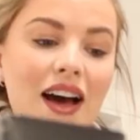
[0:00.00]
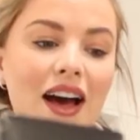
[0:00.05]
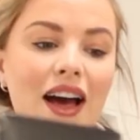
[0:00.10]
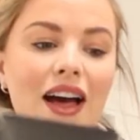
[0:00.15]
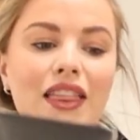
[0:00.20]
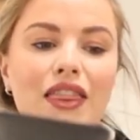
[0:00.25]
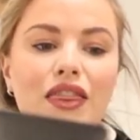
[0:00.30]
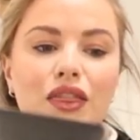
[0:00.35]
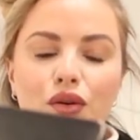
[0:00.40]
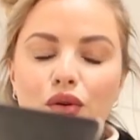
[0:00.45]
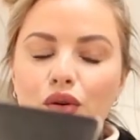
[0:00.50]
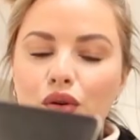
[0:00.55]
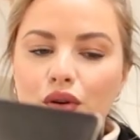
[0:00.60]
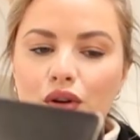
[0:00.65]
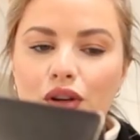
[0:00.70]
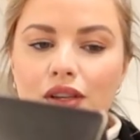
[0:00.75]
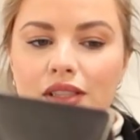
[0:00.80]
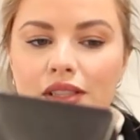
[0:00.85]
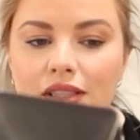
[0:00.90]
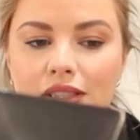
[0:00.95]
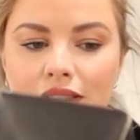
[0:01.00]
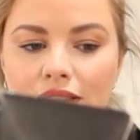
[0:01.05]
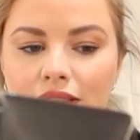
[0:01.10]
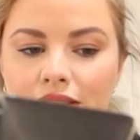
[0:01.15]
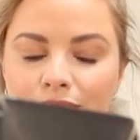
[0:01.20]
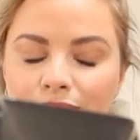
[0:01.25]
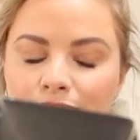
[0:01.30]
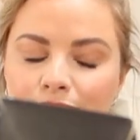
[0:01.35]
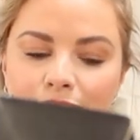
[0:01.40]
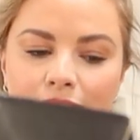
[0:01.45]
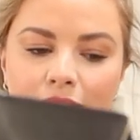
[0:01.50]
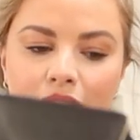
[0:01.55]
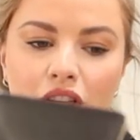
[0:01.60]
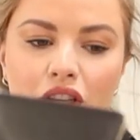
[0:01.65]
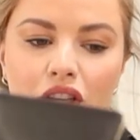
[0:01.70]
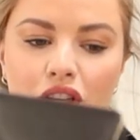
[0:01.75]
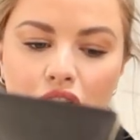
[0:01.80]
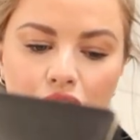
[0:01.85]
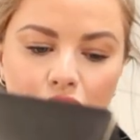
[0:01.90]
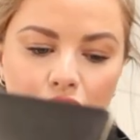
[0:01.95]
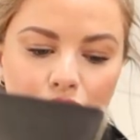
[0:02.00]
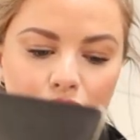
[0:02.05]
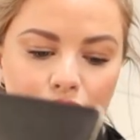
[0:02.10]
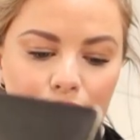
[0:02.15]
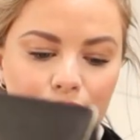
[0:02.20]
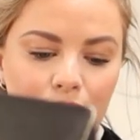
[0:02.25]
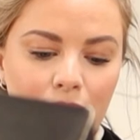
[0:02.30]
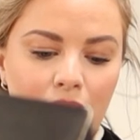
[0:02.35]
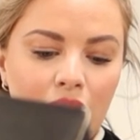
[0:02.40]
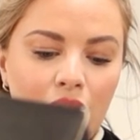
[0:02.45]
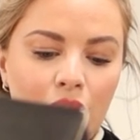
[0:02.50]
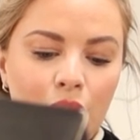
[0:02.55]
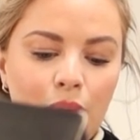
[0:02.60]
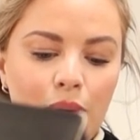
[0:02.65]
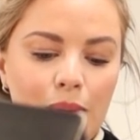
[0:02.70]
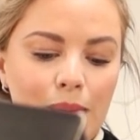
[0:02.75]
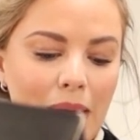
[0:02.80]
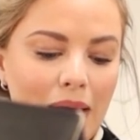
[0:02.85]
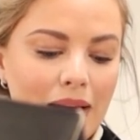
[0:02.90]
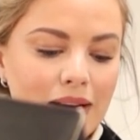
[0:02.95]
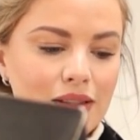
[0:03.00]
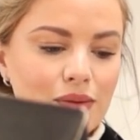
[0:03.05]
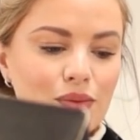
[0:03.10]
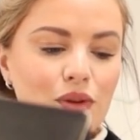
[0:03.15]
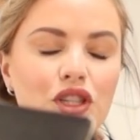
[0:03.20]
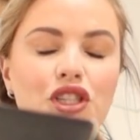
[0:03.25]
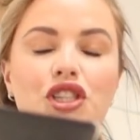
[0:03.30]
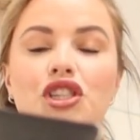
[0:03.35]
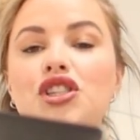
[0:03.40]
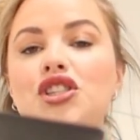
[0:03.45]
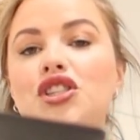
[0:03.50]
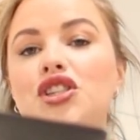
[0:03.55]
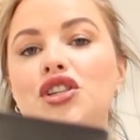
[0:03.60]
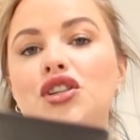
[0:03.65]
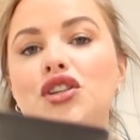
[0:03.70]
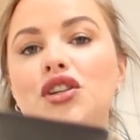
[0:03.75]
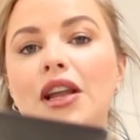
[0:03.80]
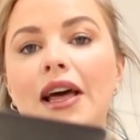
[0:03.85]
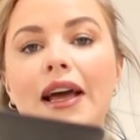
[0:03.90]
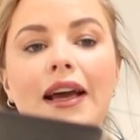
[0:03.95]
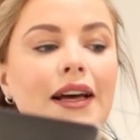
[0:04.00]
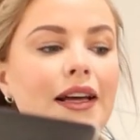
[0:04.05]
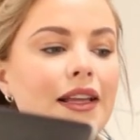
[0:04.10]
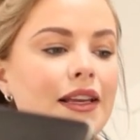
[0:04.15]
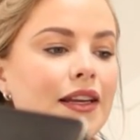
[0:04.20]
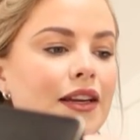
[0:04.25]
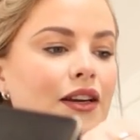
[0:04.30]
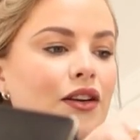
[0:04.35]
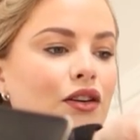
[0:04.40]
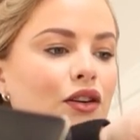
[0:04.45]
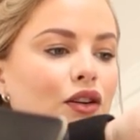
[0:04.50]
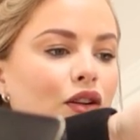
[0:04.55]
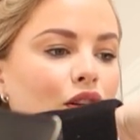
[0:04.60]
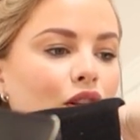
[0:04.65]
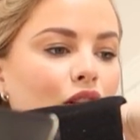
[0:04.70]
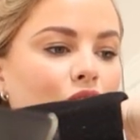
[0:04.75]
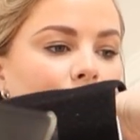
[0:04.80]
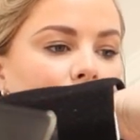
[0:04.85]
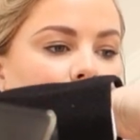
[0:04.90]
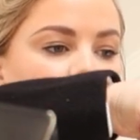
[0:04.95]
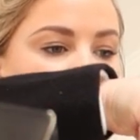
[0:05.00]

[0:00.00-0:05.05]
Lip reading: I thought, you know, we might as well just do like a little